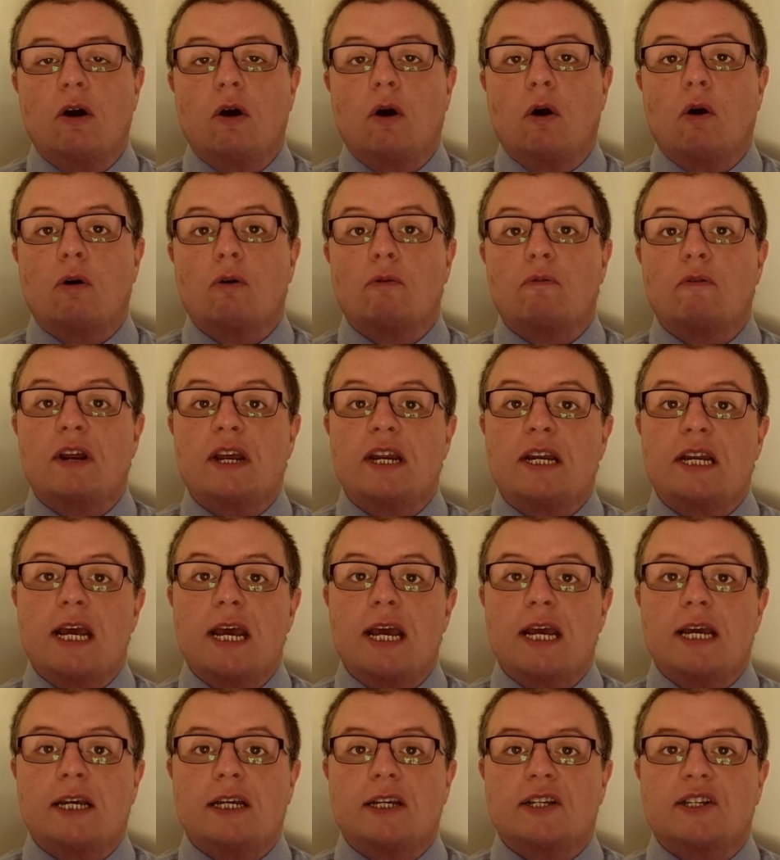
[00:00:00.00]
or
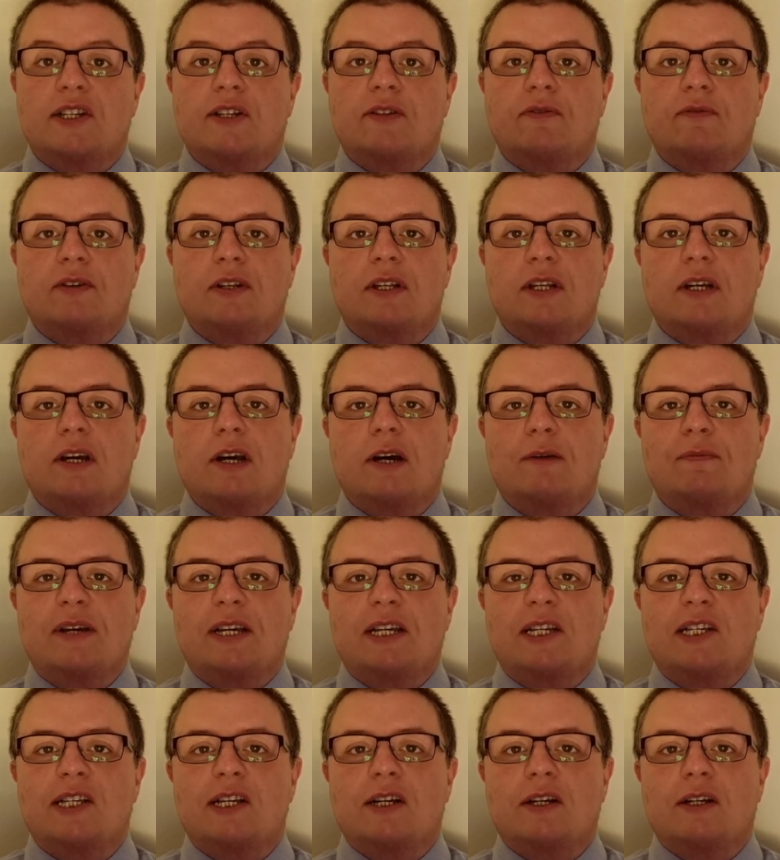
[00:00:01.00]
readings for the
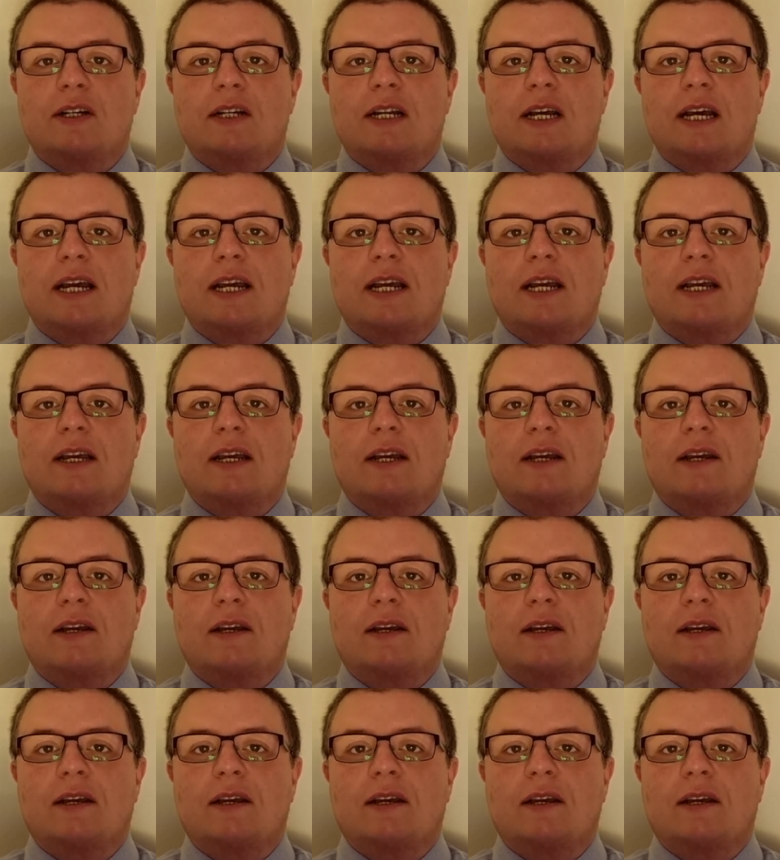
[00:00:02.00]
coming Sunday.